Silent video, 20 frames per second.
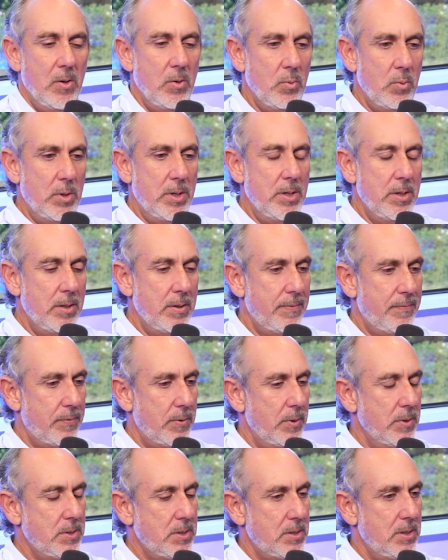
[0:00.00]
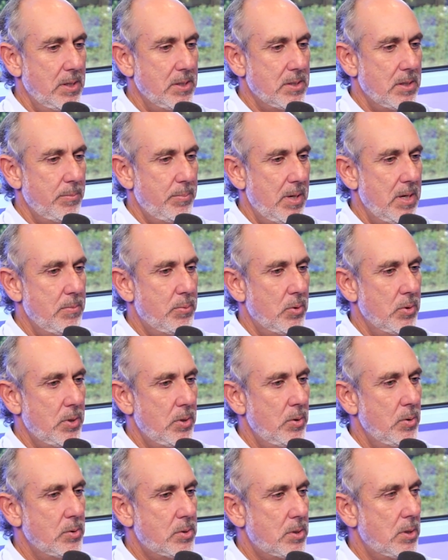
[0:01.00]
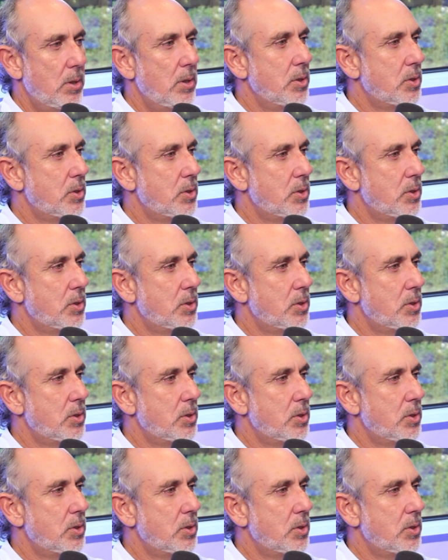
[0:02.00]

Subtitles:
One of the first things that people use to